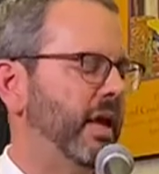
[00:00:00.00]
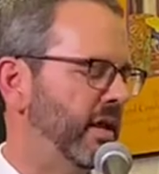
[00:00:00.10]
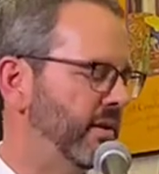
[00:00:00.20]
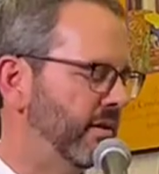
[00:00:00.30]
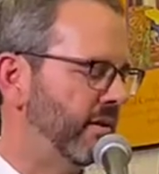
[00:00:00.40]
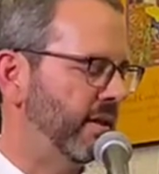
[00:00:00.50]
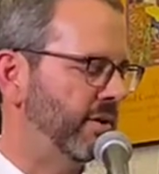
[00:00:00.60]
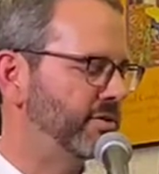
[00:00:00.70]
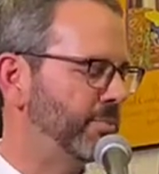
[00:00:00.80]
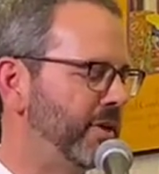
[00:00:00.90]
And
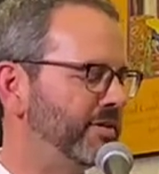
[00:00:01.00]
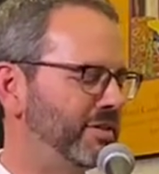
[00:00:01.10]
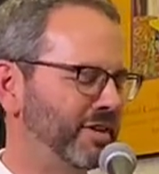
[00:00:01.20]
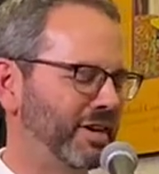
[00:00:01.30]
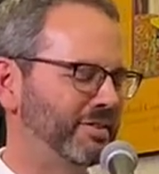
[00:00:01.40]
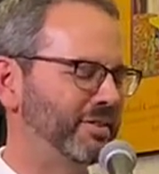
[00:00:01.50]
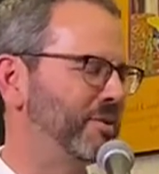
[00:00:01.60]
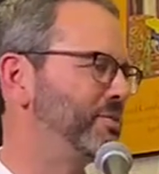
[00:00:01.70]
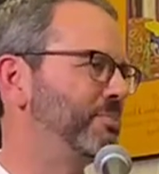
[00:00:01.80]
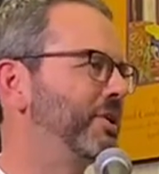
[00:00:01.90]
there's a piece of John
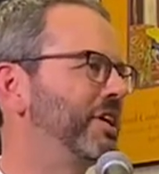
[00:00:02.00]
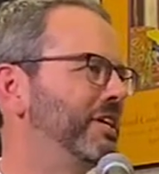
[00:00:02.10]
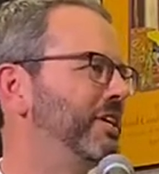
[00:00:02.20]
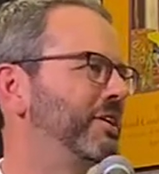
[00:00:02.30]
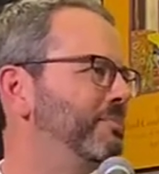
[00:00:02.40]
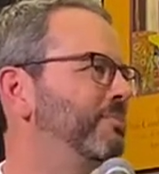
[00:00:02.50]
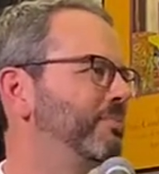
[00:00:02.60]
Stone's book in here.